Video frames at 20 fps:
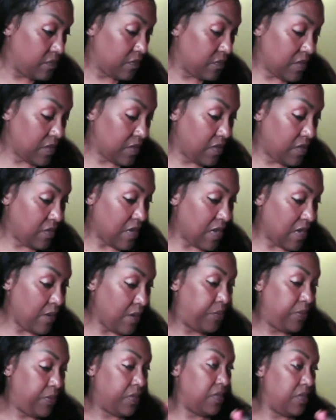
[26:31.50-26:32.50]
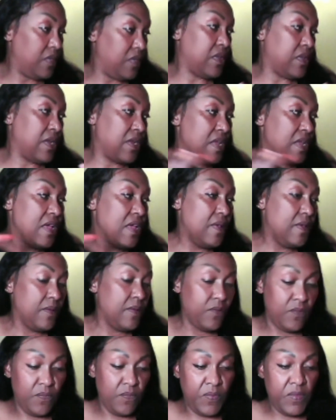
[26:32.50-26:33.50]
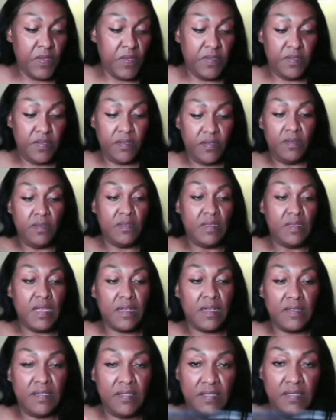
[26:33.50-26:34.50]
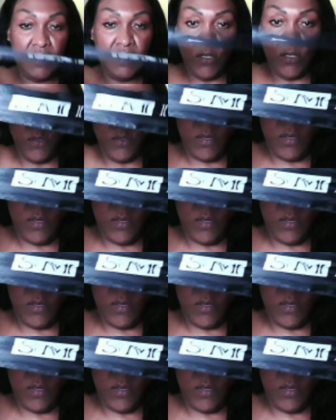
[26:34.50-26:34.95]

I put like this, like a silk